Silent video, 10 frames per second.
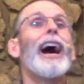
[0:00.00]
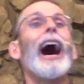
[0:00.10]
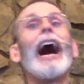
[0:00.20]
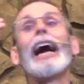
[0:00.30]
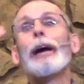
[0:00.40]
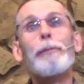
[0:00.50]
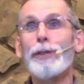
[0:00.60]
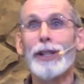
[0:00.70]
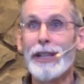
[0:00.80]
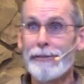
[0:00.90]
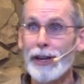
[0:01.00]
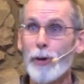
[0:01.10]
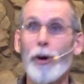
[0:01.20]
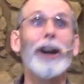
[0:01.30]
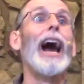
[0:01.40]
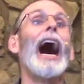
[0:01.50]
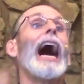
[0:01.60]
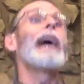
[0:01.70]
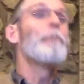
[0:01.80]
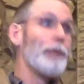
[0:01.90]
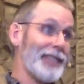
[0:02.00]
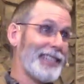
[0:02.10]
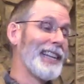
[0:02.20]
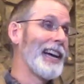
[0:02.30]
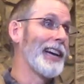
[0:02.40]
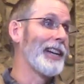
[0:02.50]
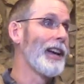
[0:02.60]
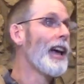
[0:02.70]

I am the living one. I was dead,